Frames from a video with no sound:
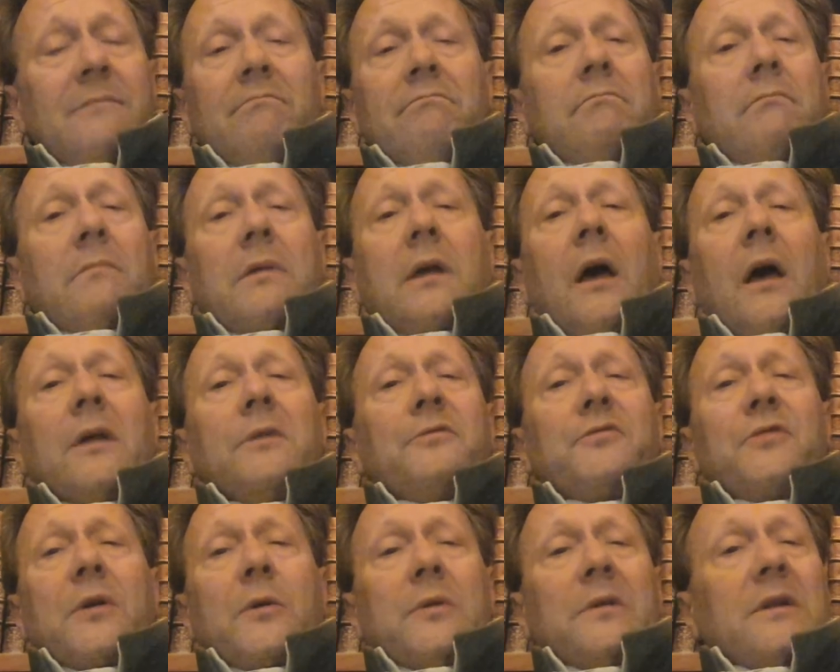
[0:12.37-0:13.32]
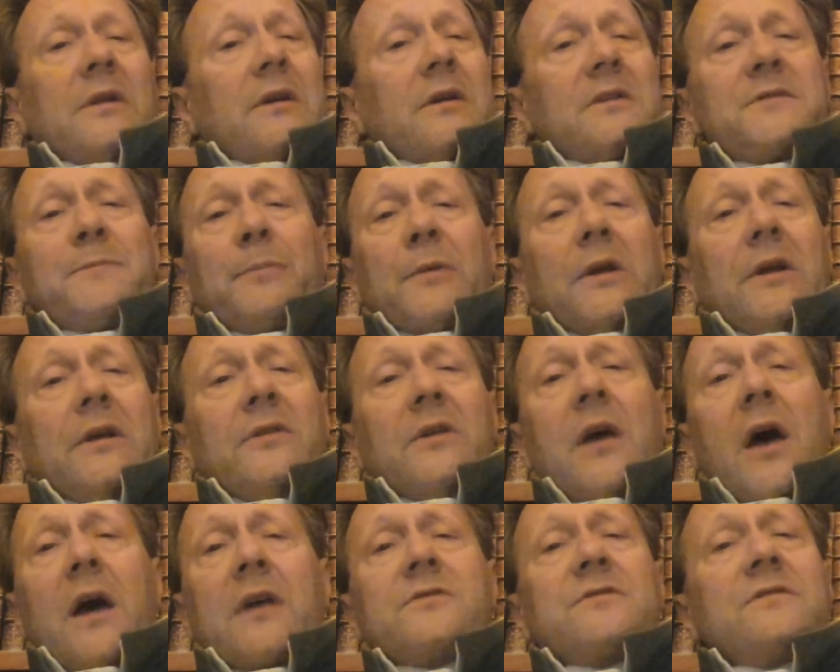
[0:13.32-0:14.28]
can frequently explain the
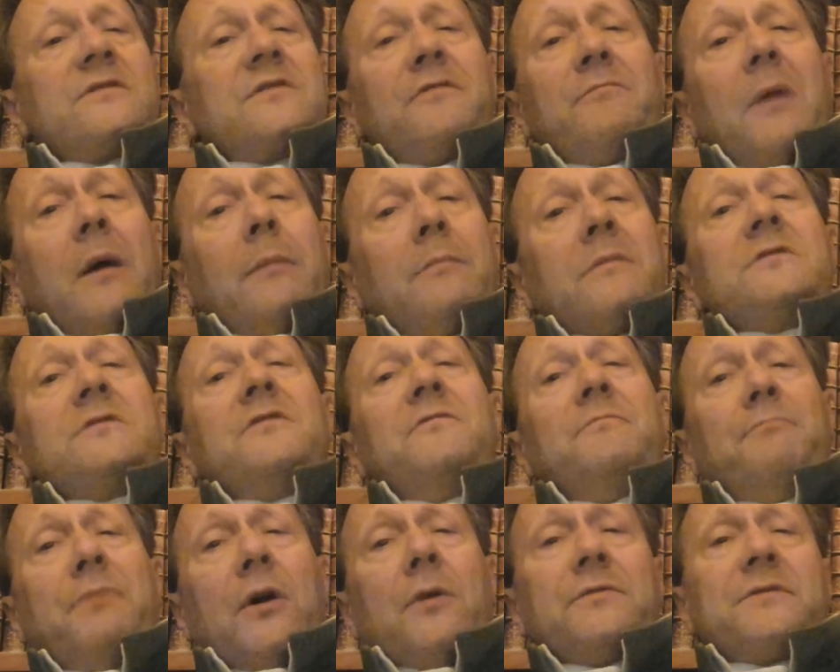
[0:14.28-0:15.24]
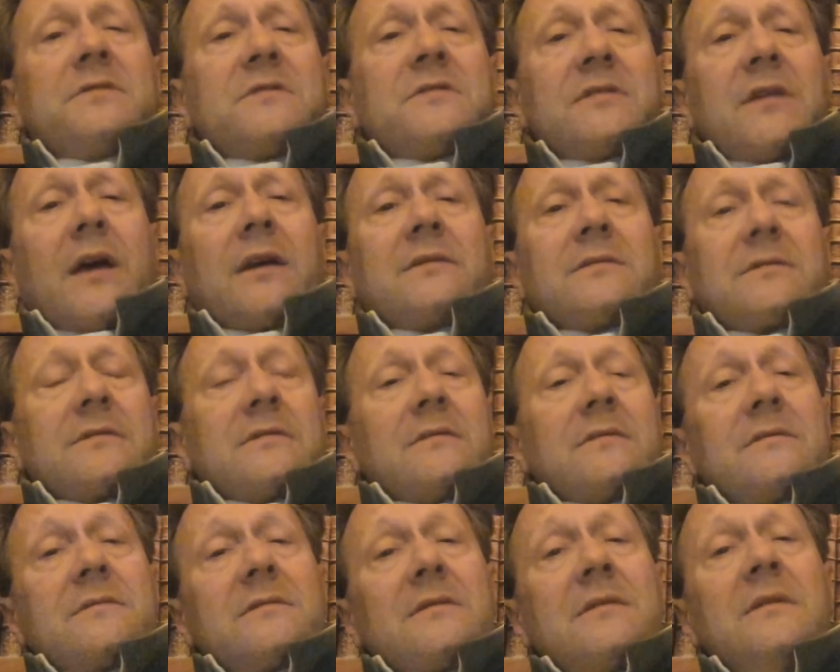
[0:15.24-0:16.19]
actions of members of both
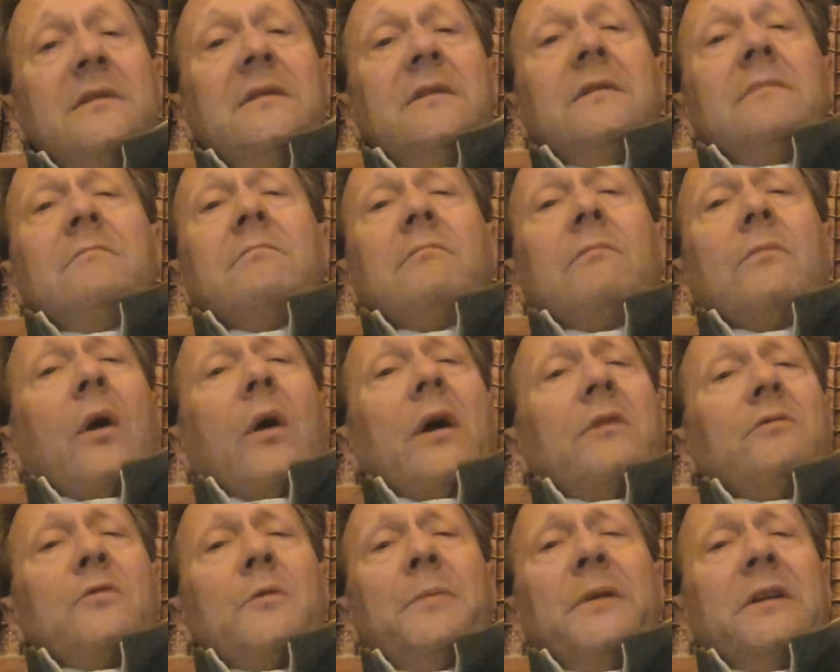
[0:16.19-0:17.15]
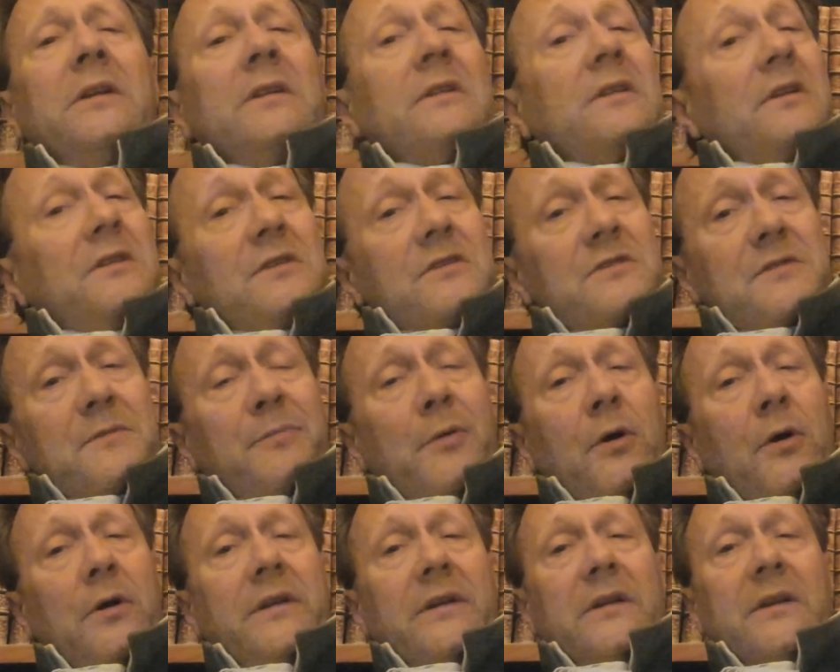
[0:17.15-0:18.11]
sexes. When repeatedly
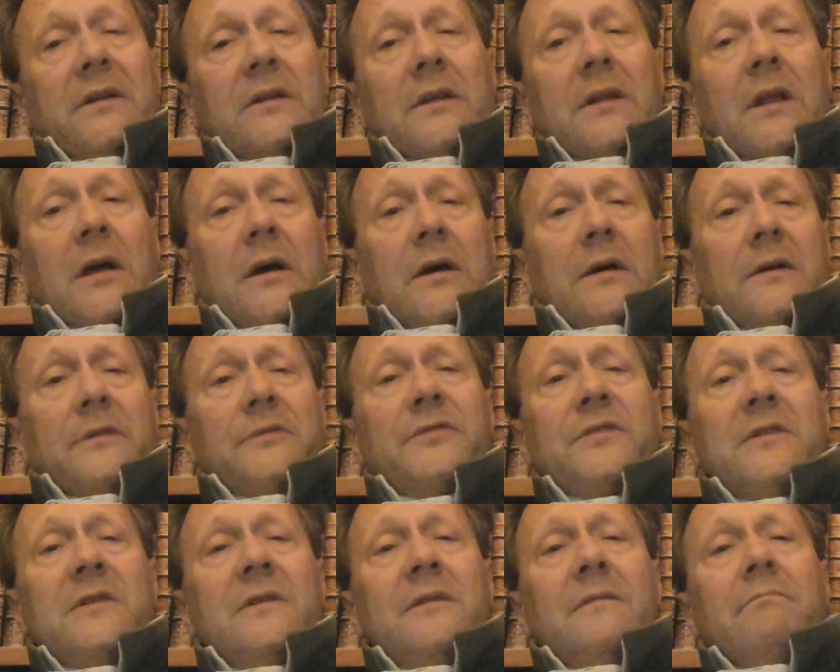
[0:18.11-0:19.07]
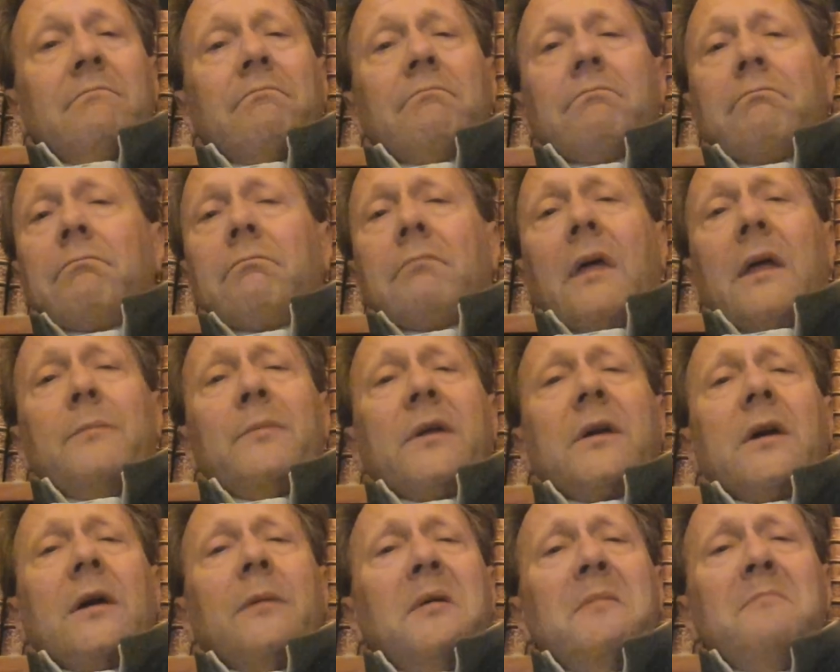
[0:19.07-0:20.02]
disappointed in love, they
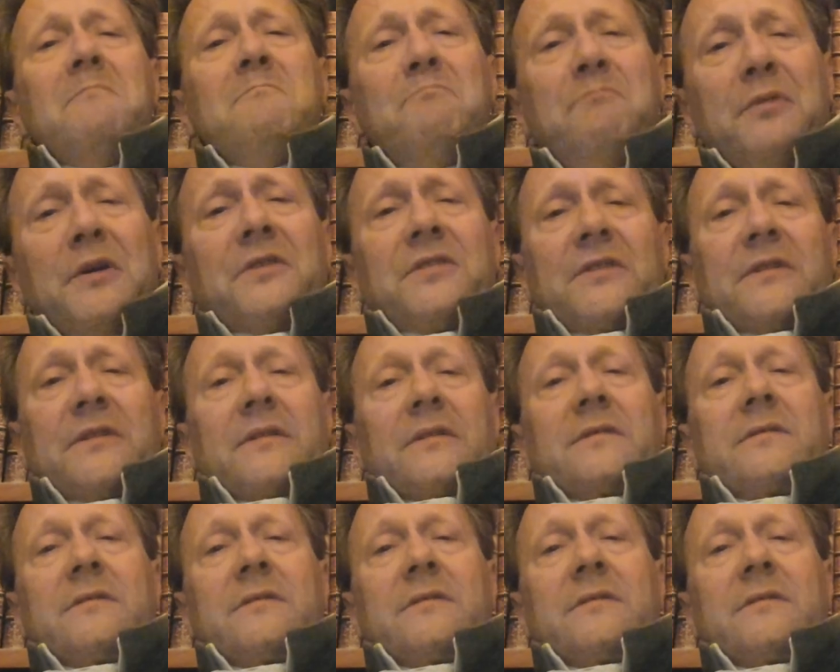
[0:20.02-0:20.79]
become embittered.